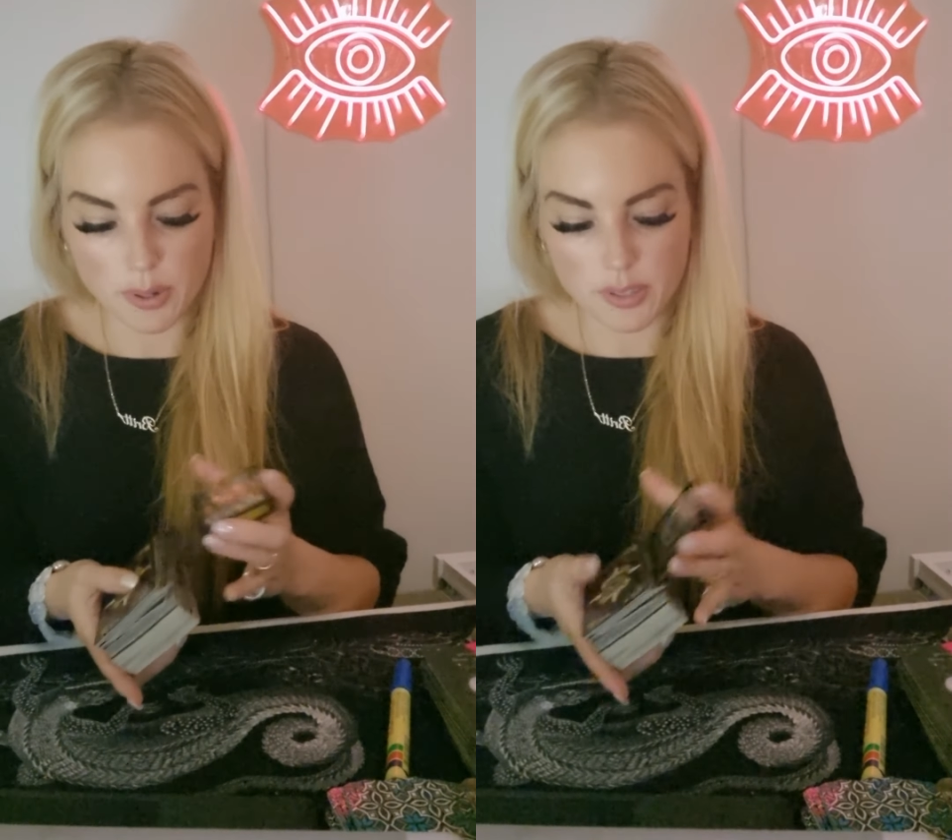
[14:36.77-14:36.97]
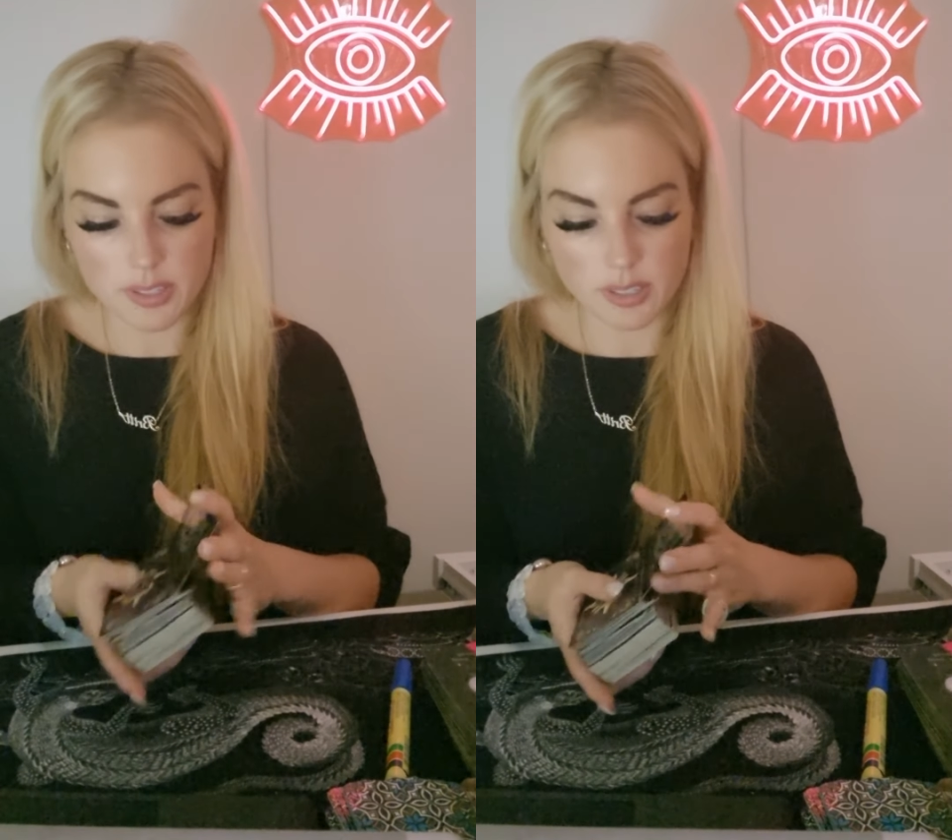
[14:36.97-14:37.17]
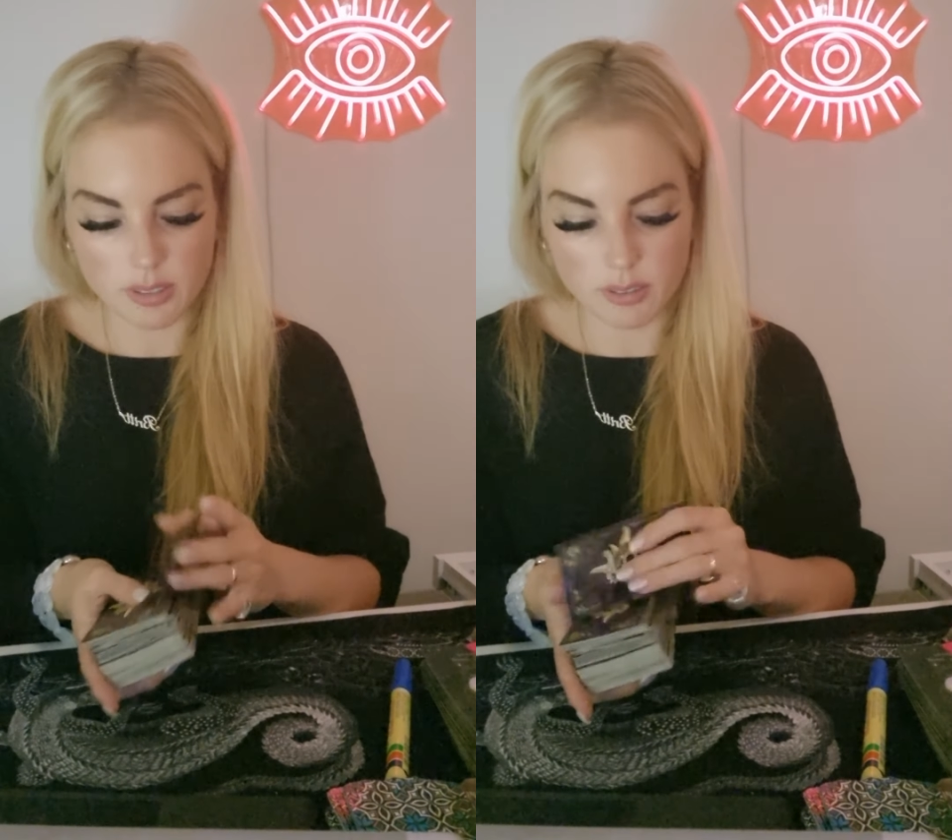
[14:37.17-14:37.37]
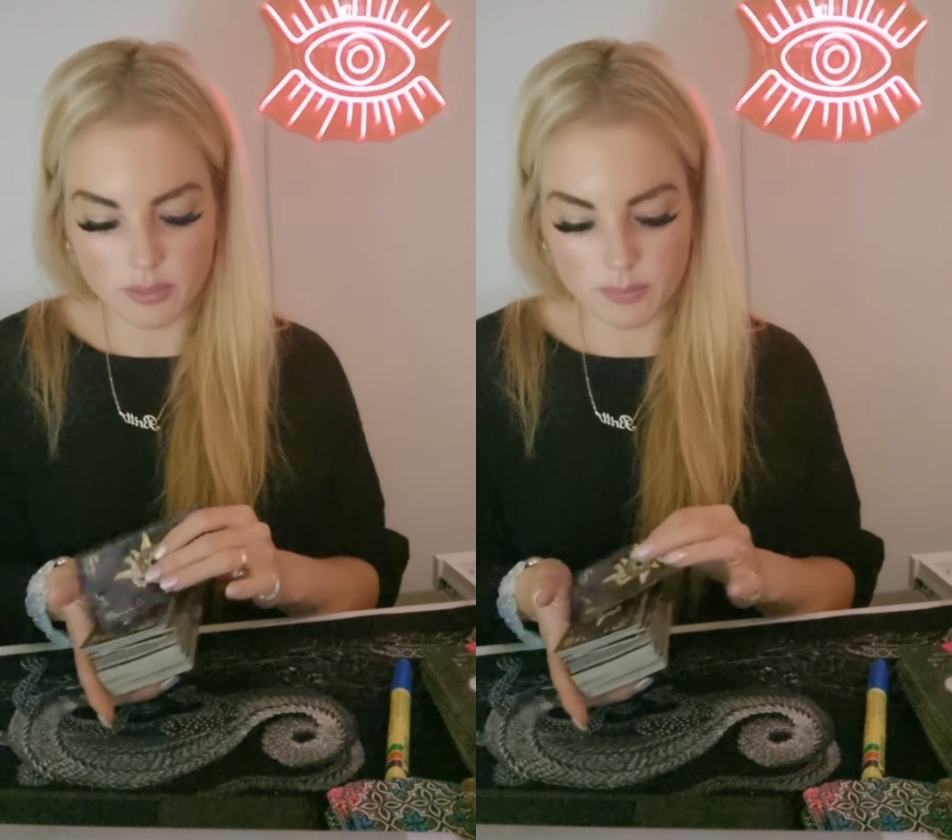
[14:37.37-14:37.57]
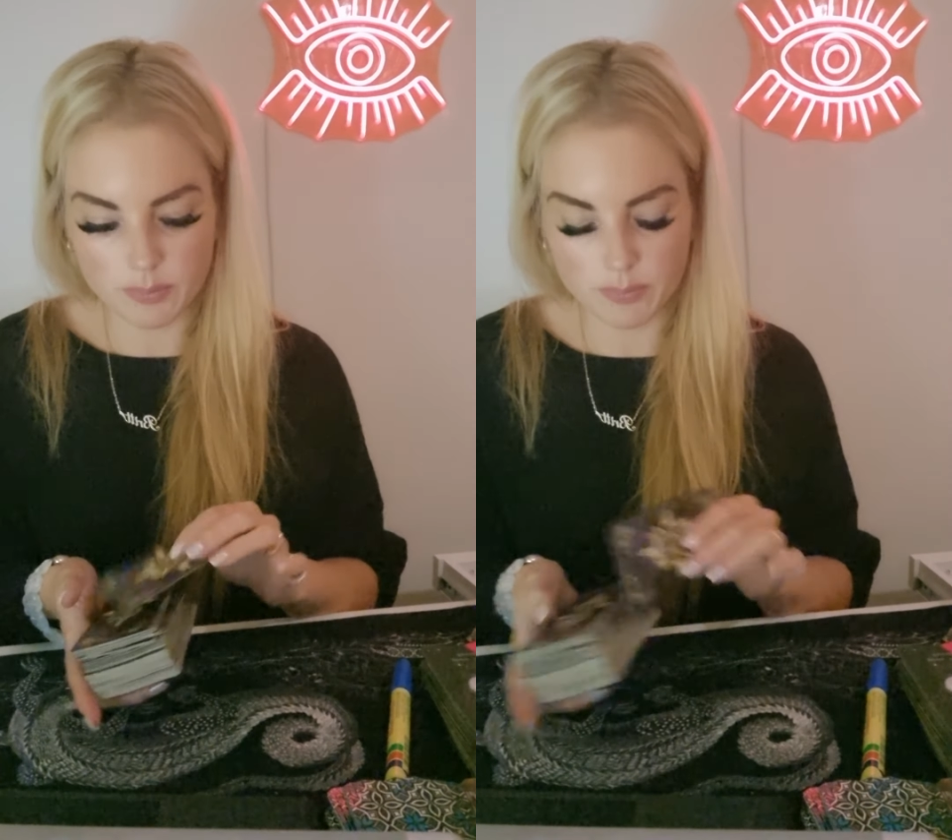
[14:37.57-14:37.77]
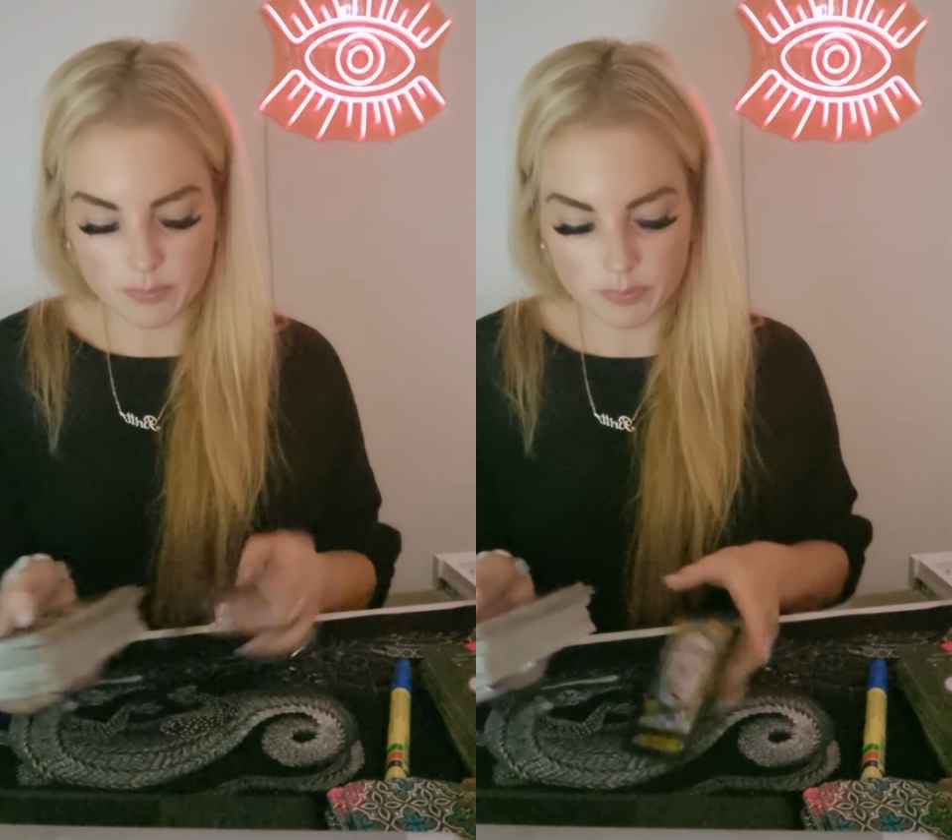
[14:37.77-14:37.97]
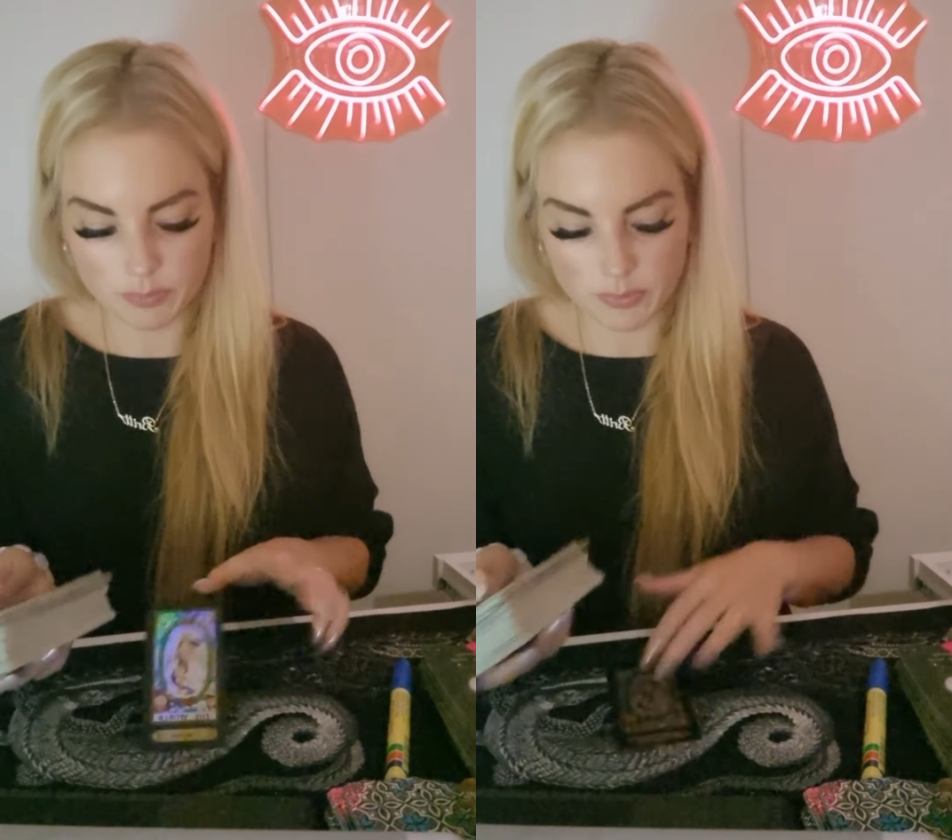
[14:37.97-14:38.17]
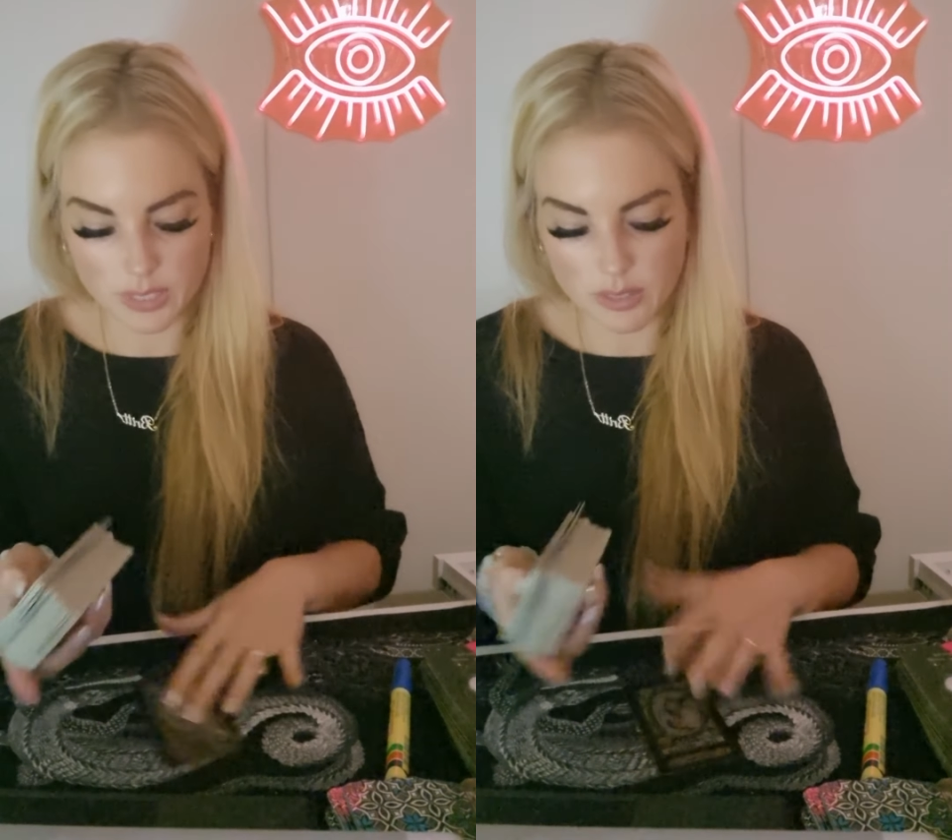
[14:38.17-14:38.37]
person
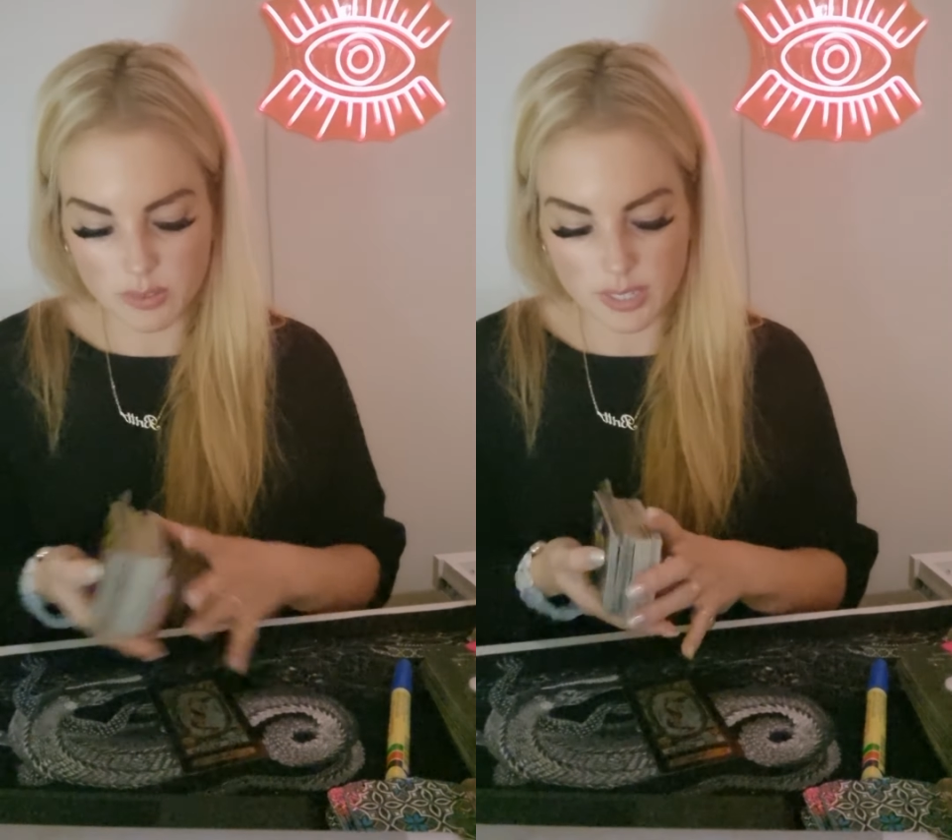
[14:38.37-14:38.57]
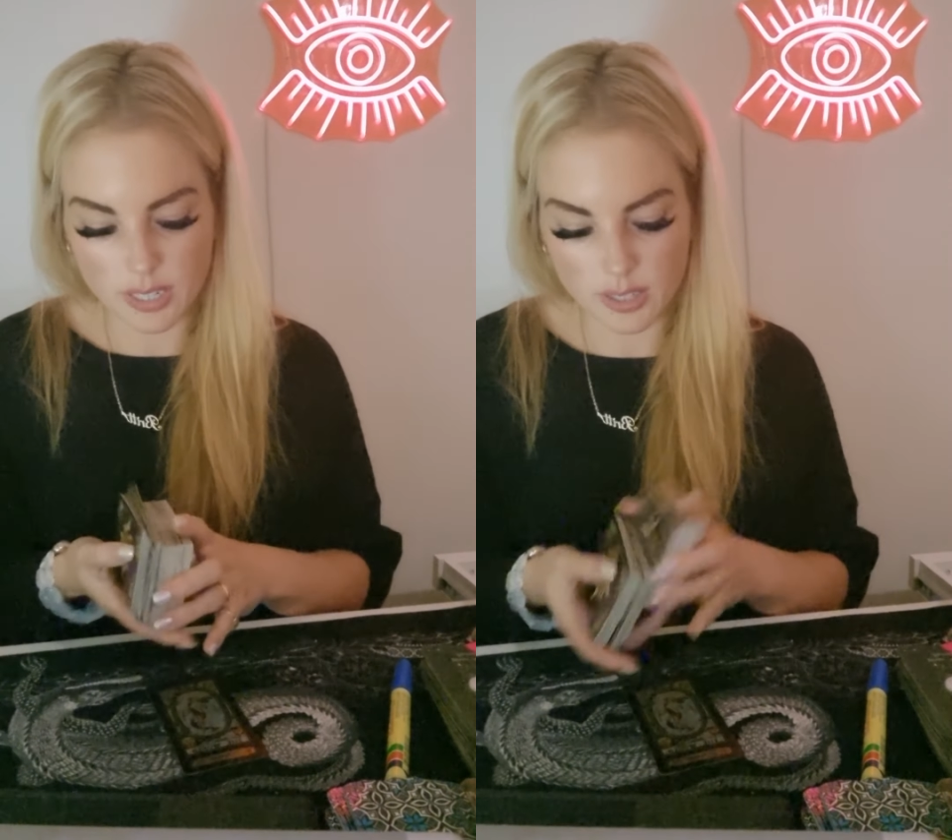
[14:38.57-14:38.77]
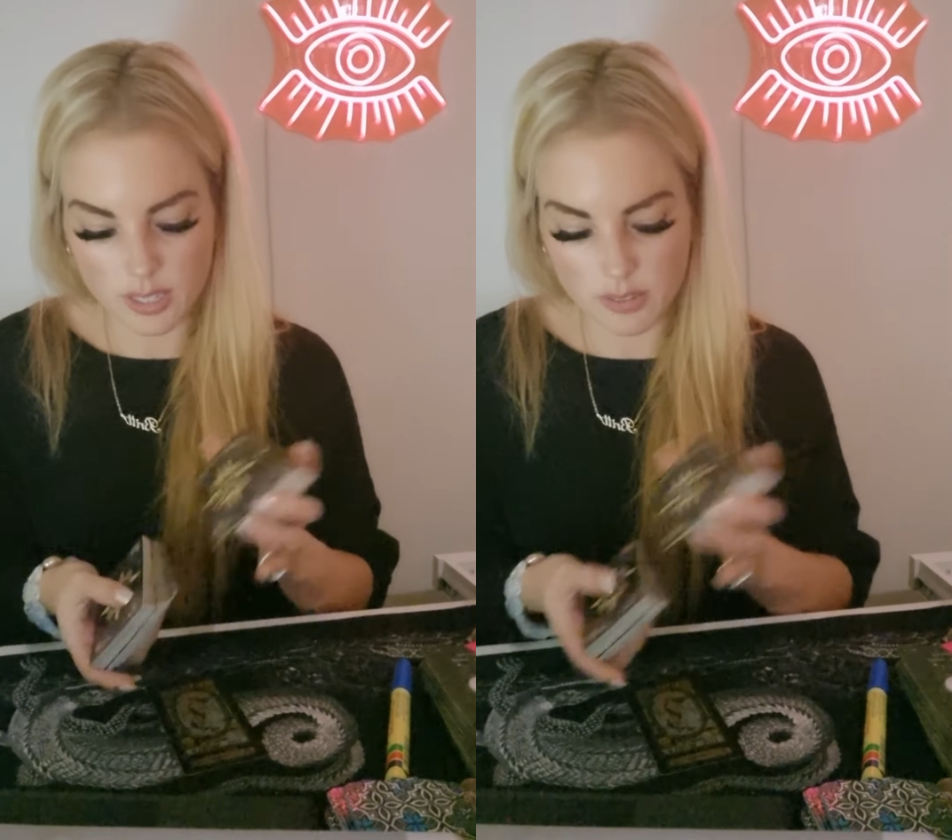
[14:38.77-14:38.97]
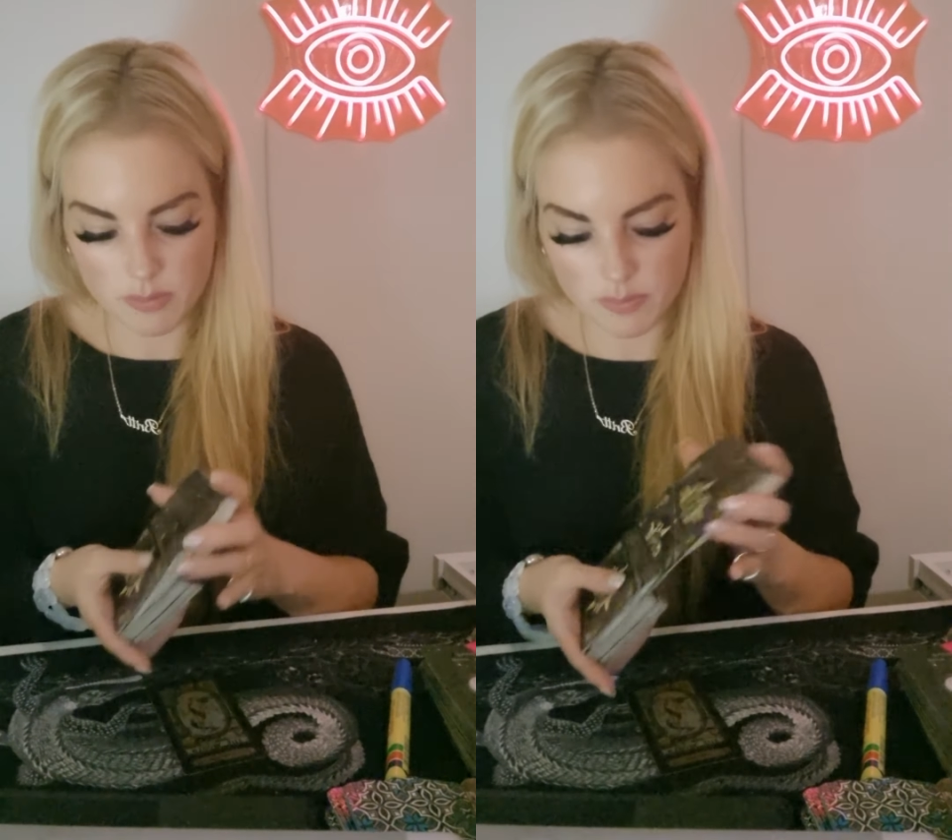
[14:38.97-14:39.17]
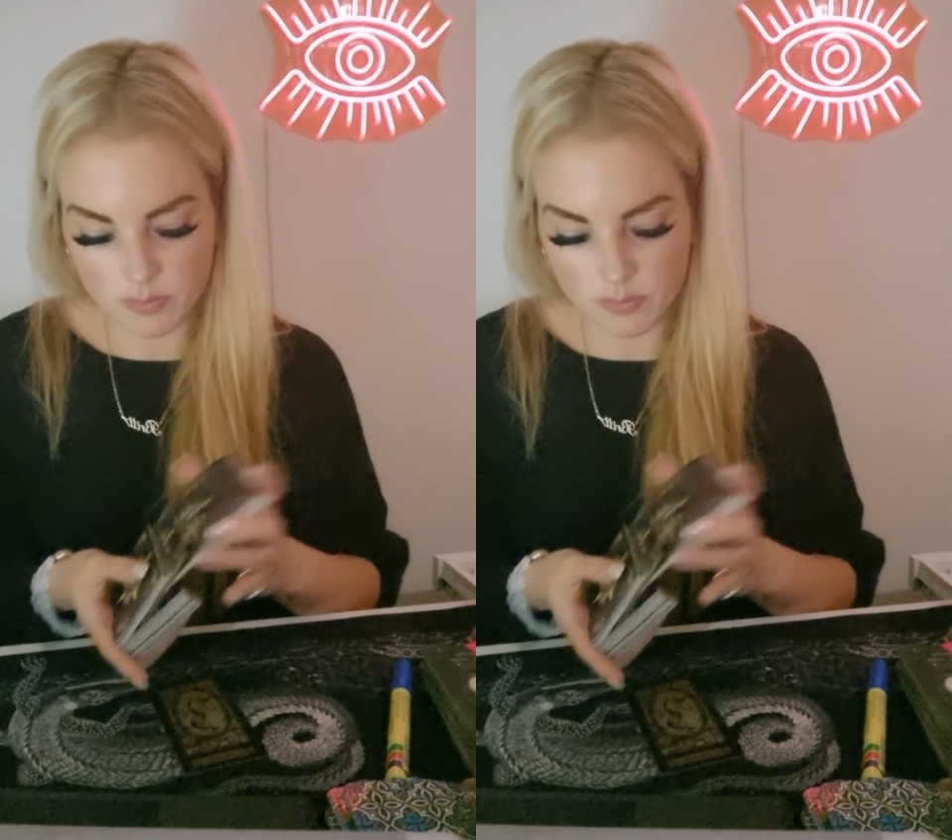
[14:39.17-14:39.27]
that was out there.